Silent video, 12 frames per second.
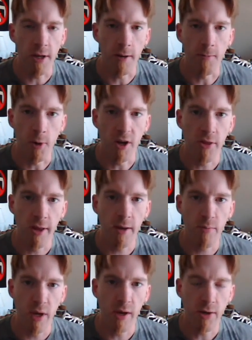And what
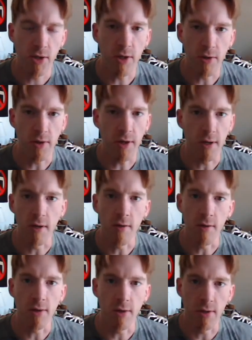that basically
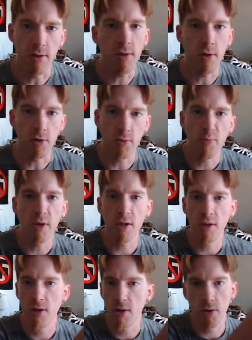is those big,
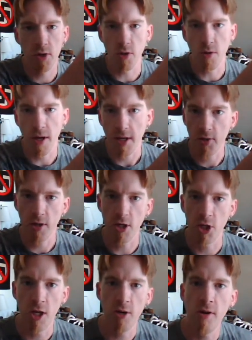huge electric
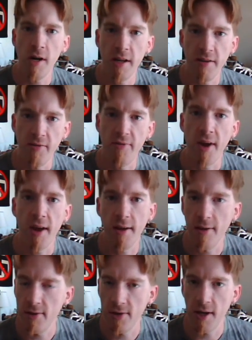generating
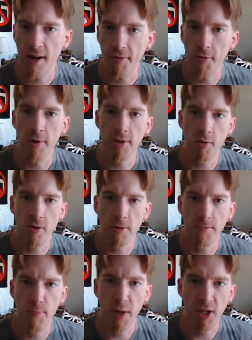fans that everyone's
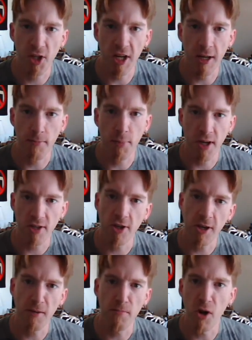always bitching and
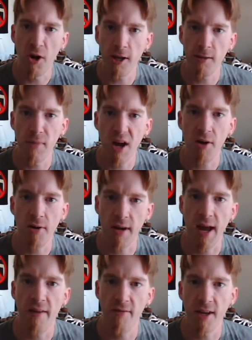pissing and moaning about
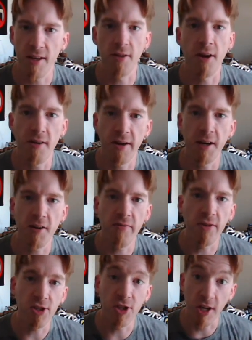having in their near
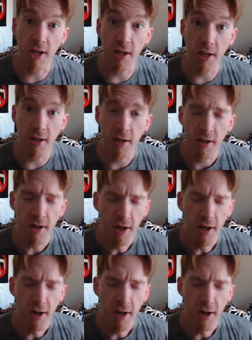vicinity.